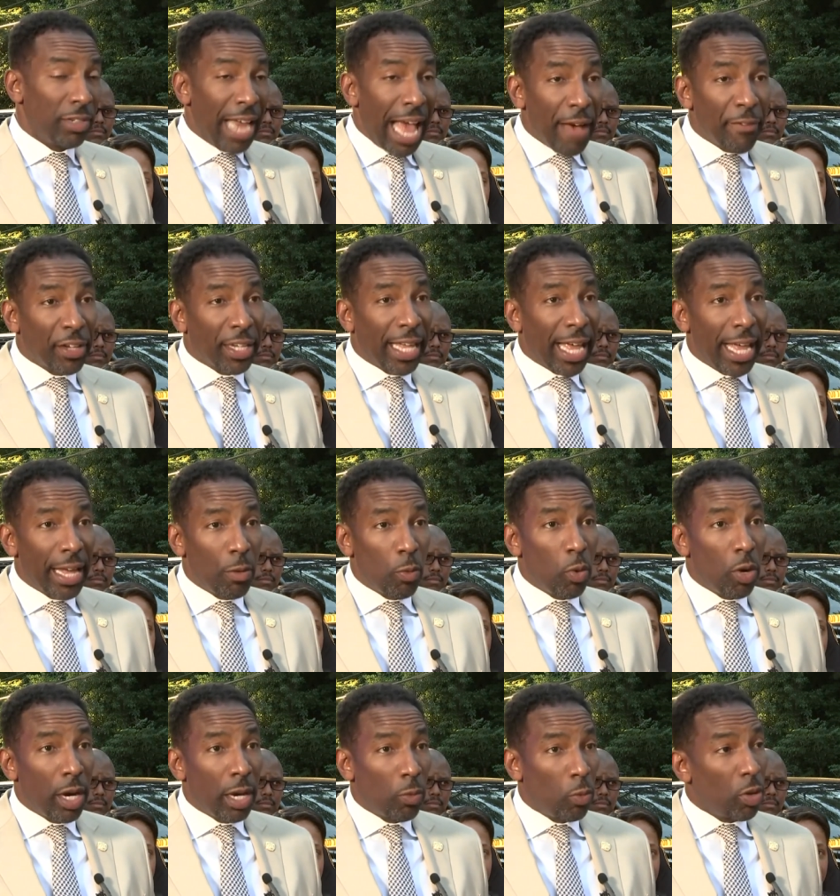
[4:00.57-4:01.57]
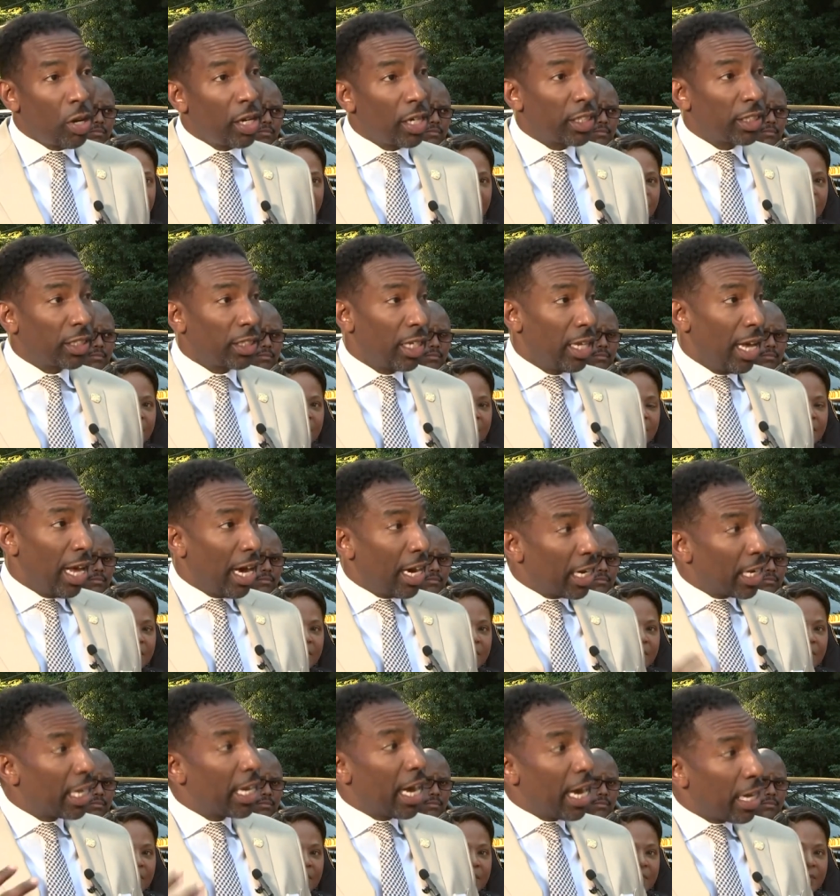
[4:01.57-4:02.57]
navigate what was
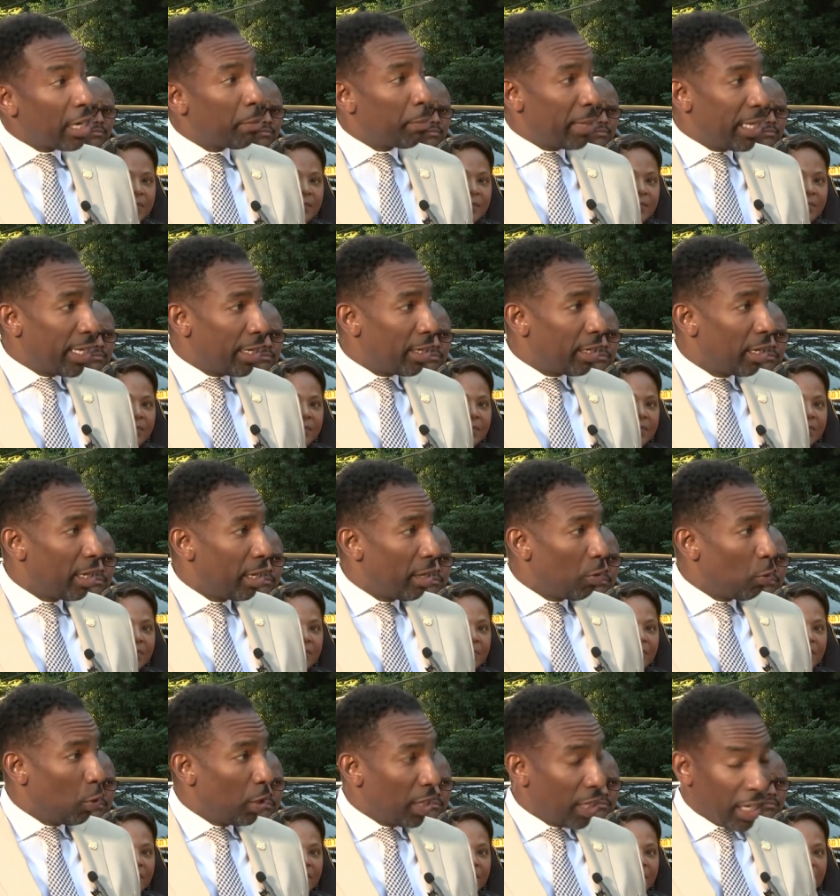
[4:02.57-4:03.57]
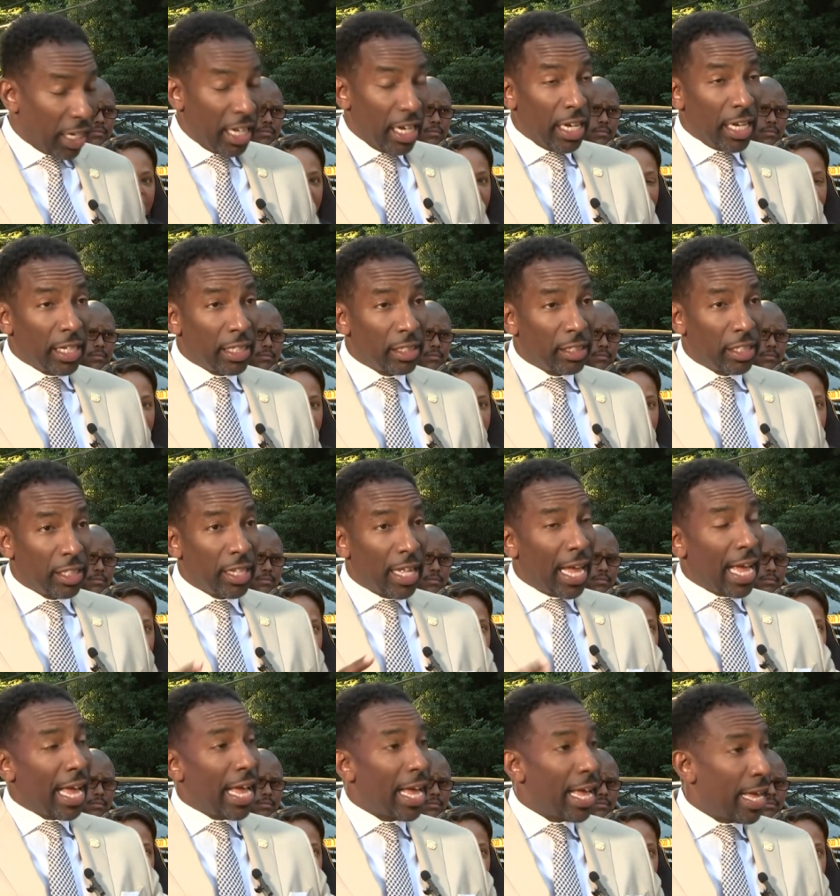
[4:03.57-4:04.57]
a gunman with a gun to
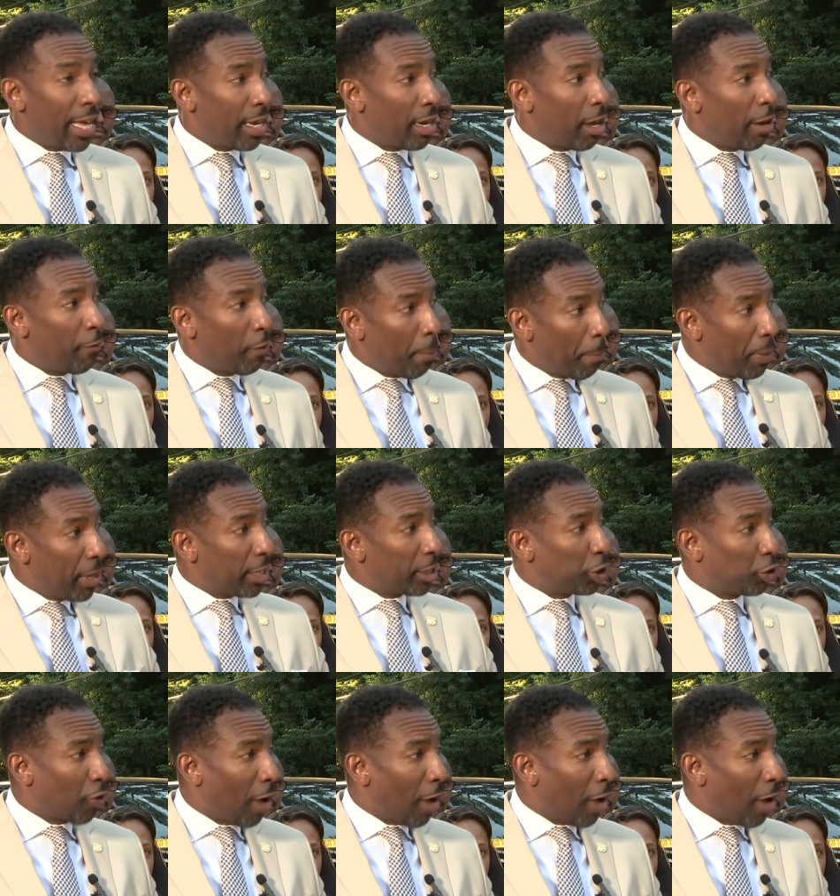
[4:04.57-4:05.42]
the head of a bus